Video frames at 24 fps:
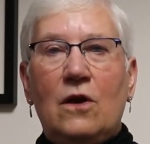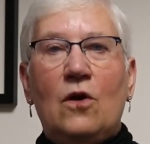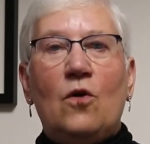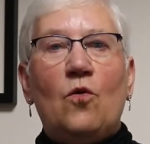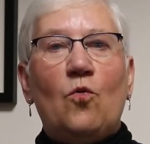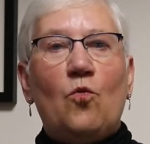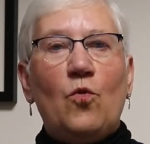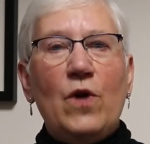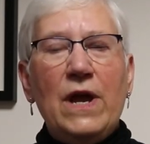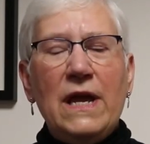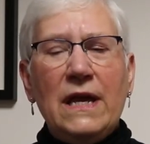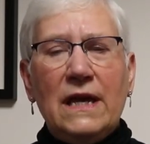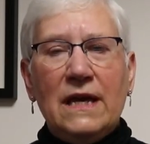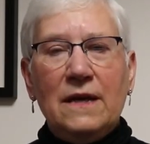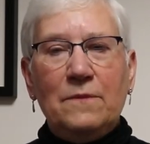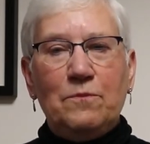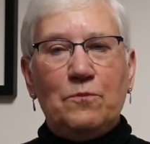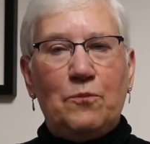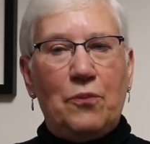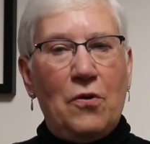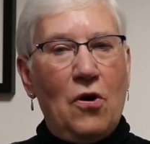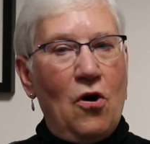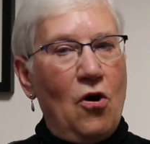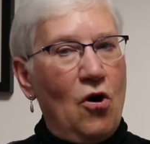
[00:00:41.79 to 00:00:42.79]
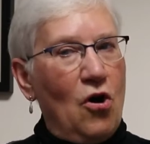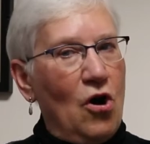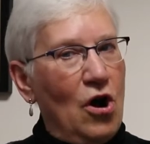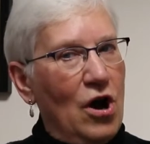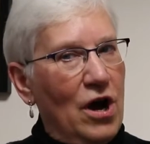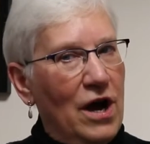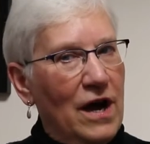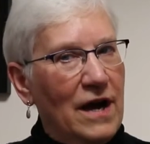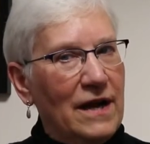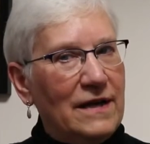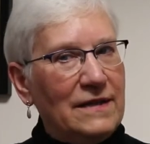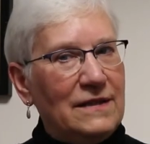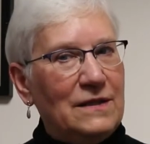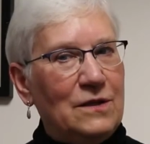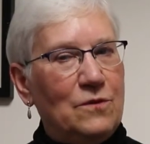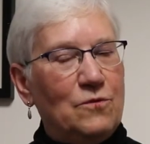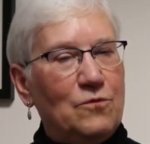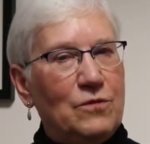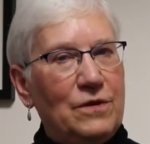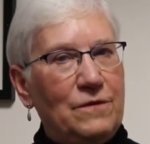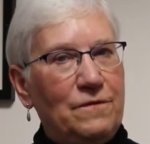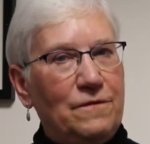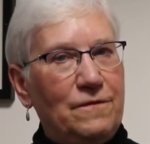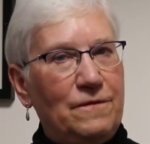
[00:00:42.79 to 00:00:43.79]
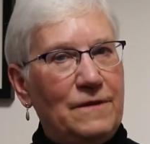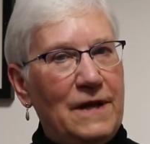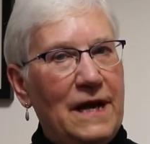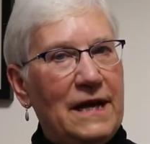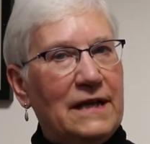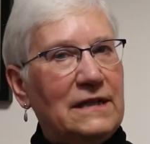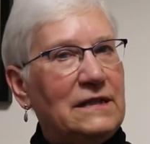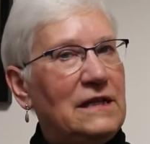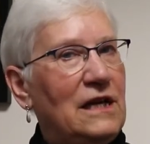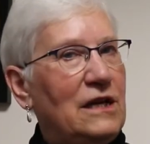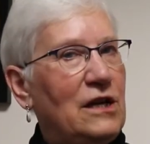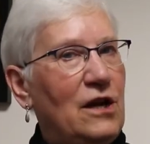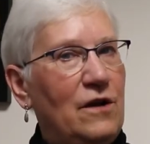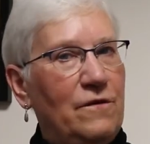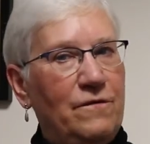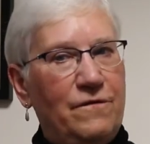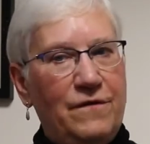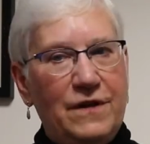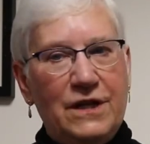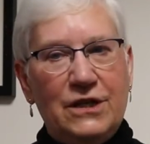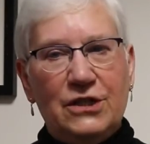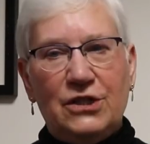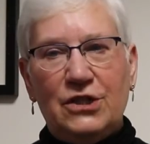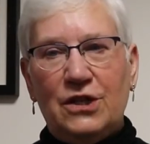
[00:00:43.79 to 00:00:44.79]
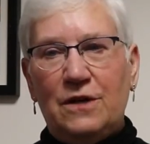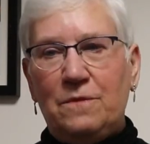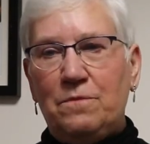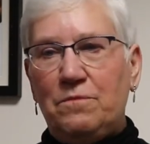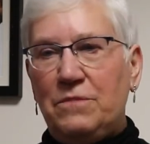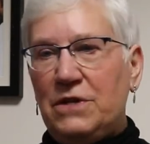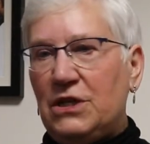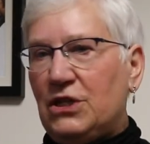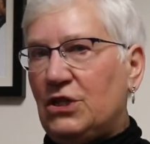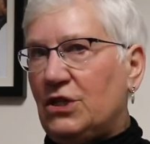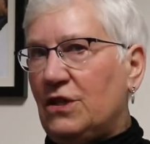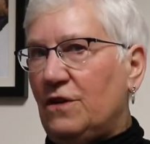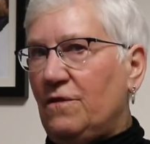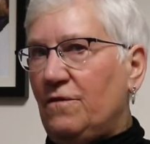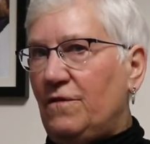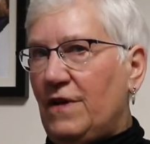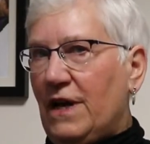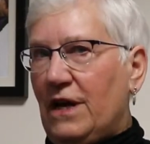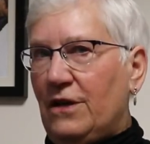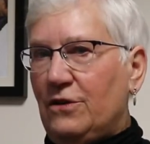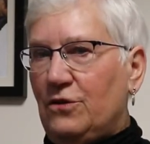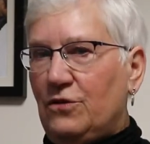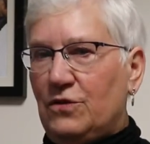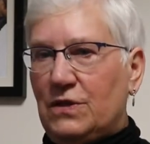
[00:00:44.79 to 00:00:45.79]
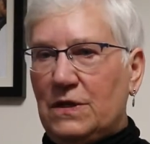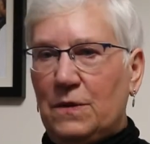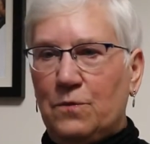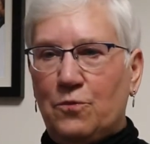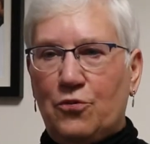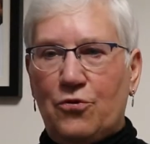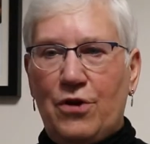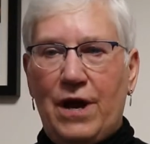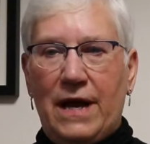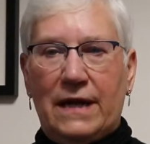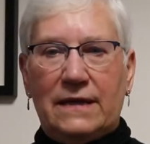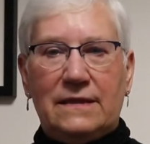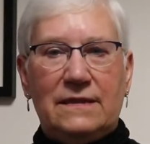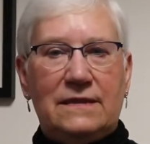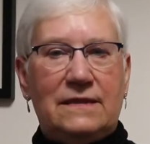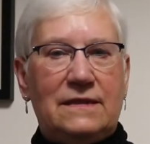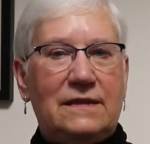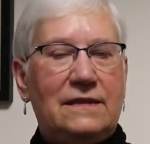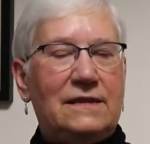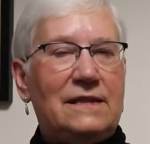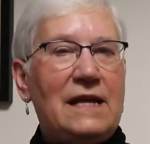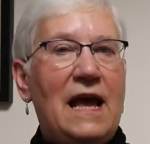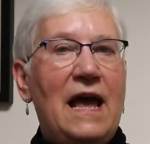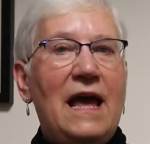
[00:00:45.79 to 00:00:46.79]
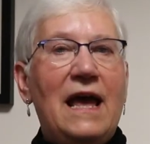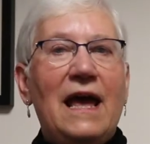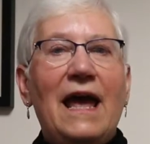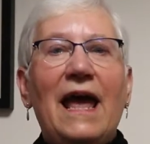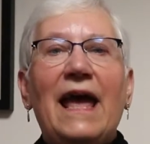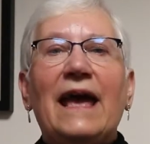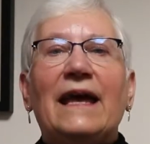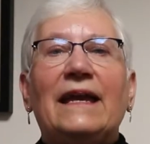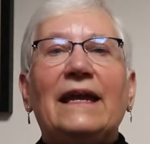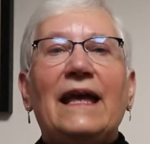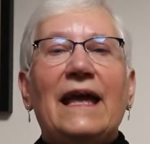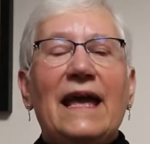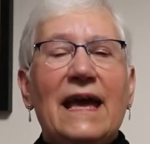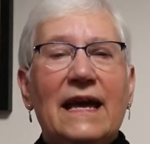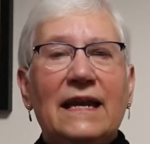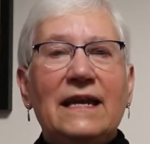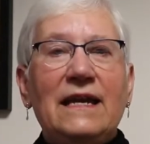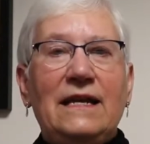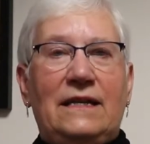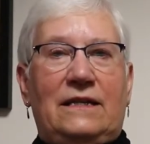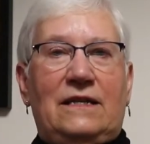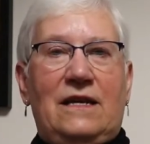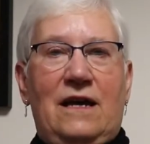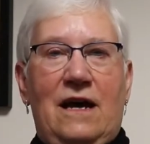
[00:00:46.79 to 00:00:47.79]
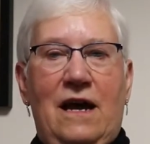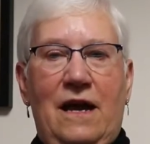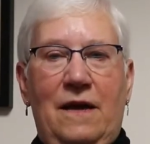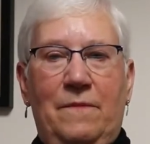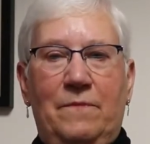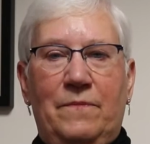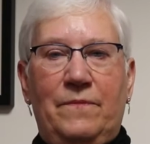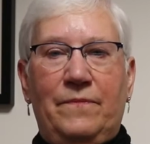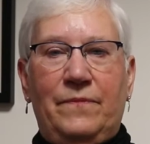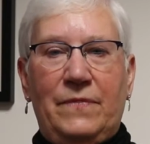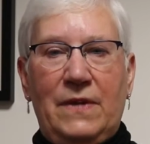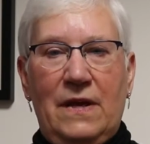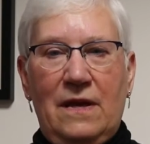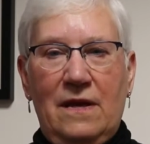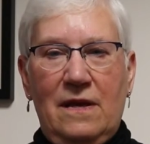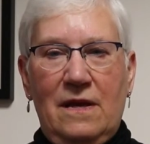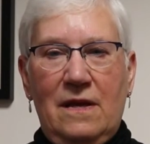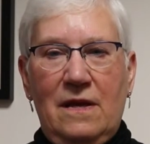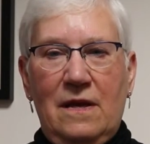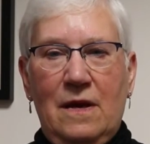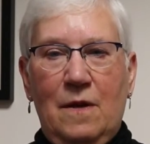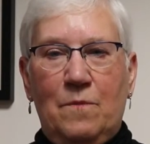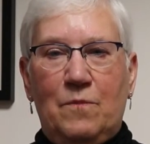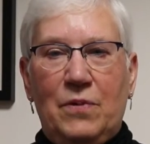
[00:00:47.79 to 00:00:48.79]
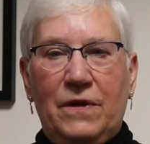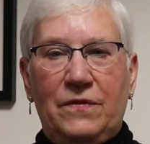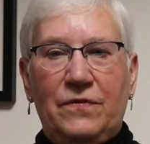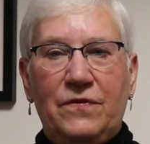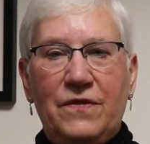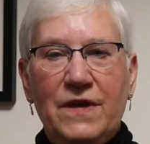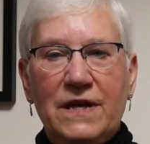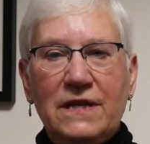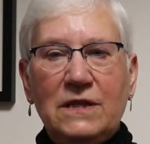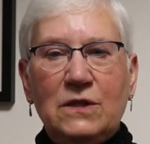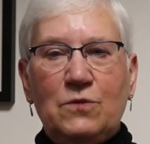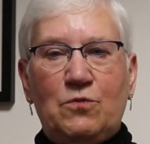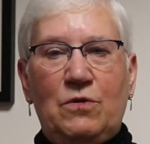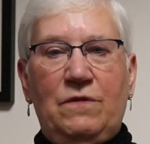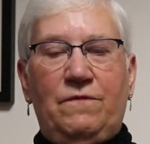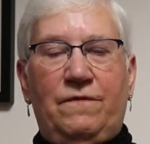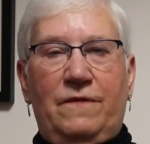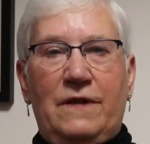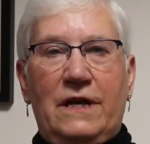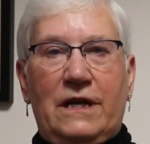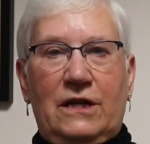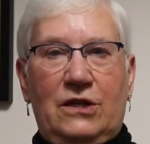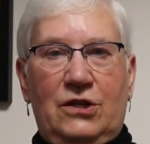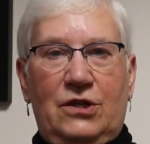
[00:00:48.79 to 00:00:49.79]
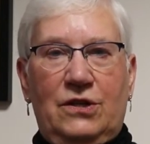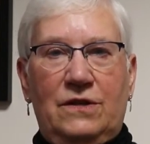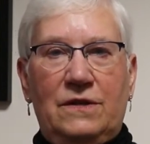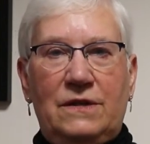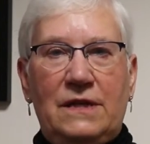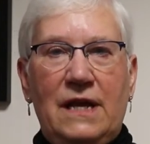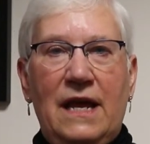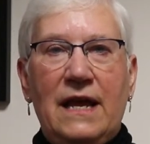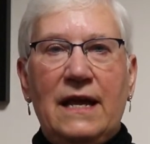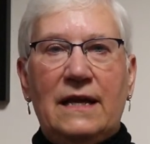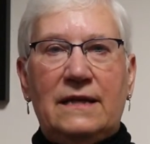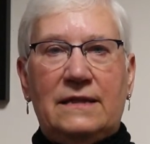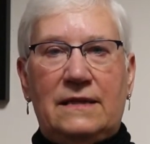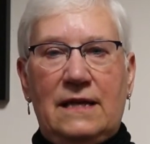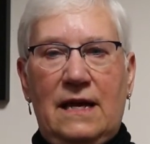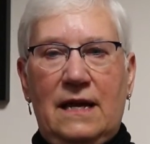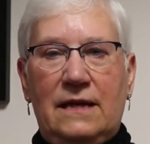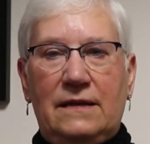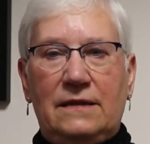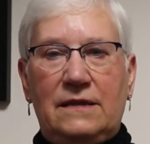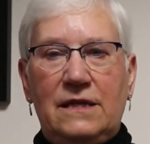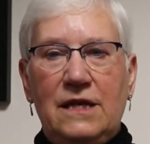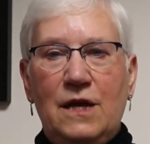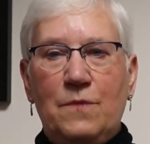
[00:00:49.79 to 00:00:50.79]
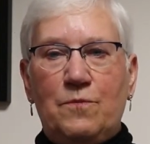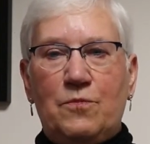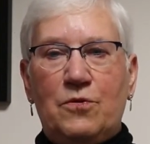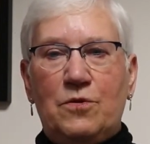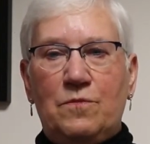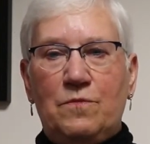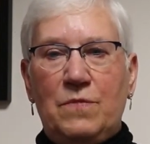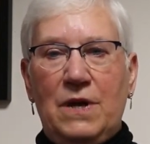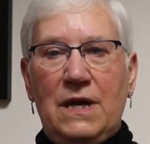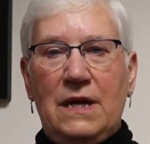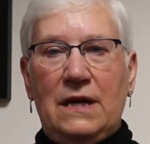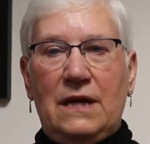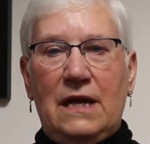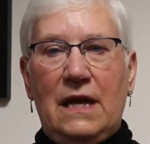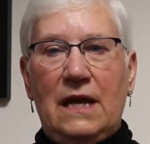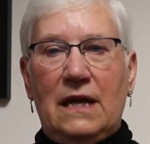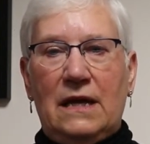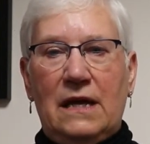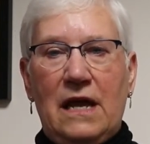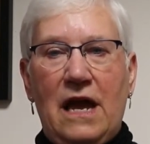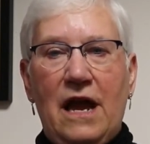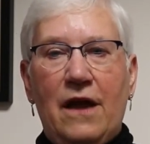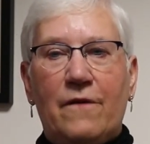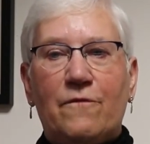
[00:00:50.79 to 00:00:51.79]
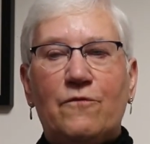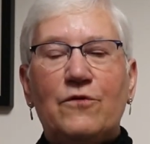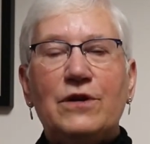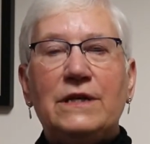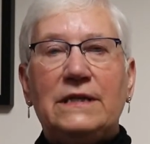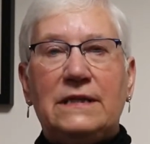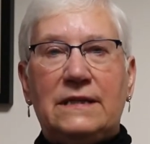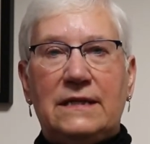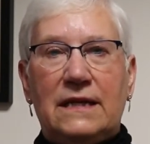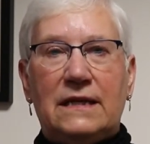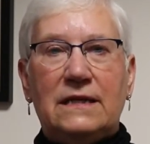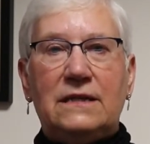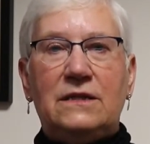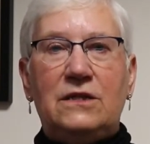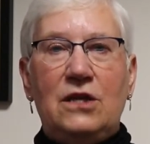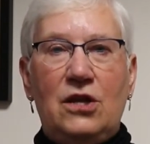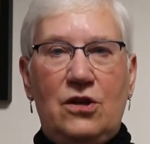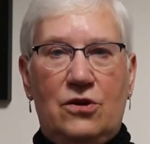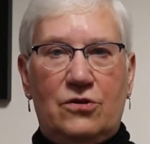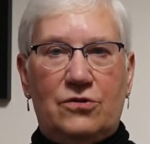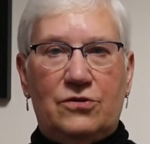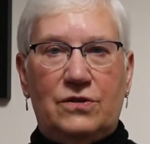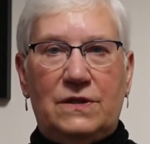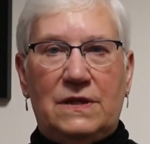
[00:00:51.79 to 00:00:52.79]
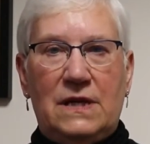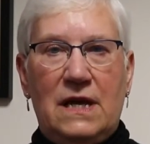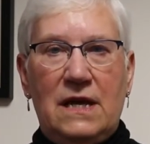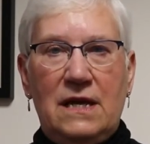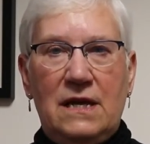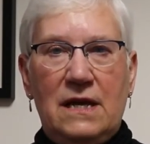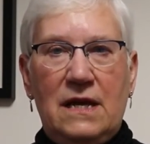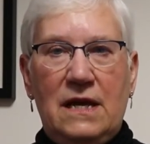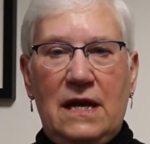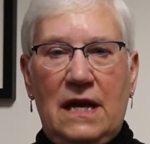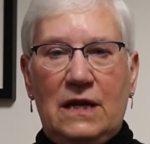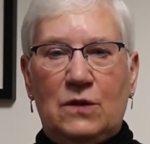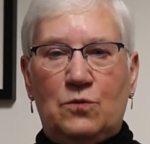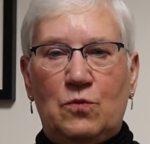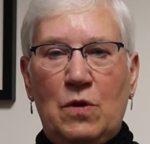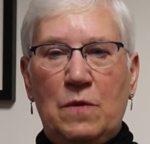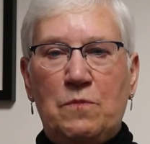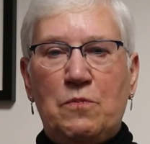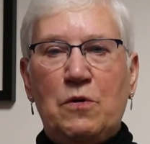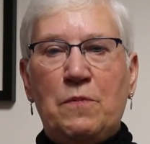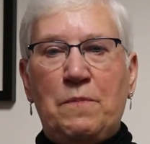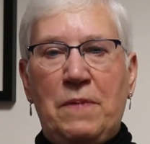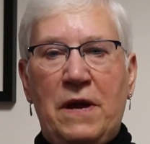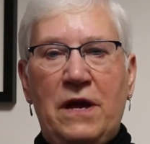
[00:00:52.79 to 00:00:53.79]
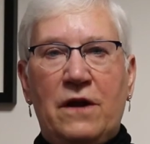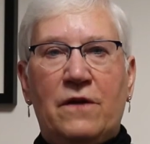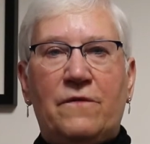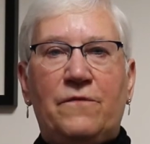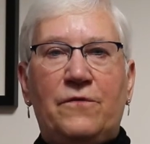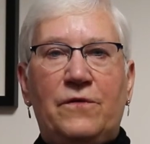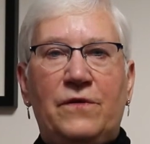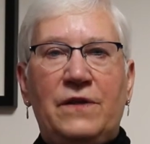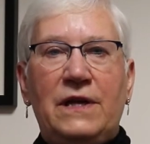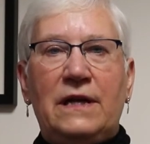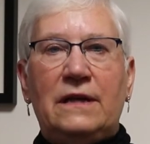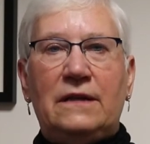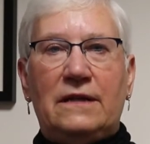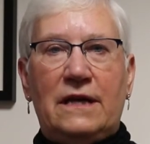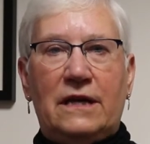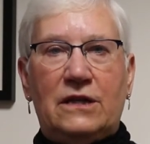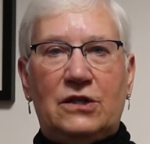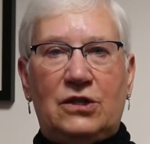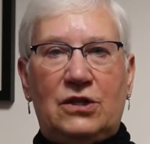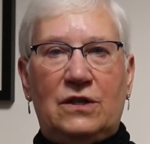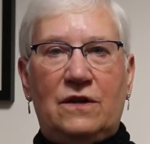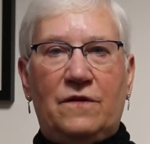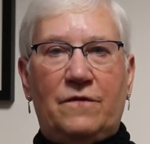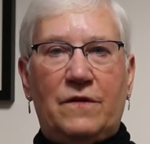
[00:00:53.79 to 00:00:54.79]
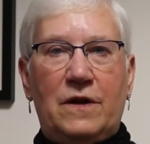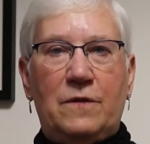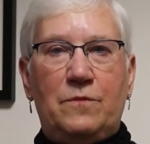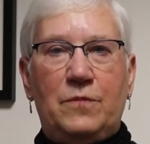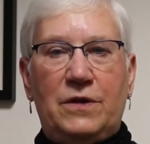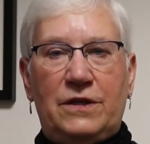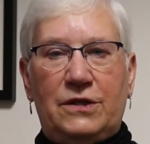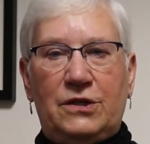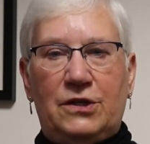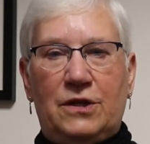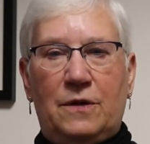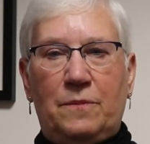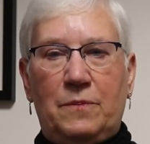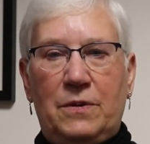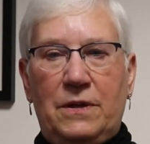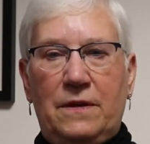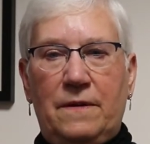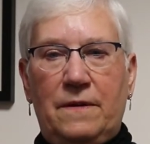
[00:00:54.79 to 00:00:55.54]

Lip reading: We can pause and reflect on our vision, mission, values, and practices at any time, but this reflection takes on deeper meaning every 6 years as we prepare for the election of our bishop.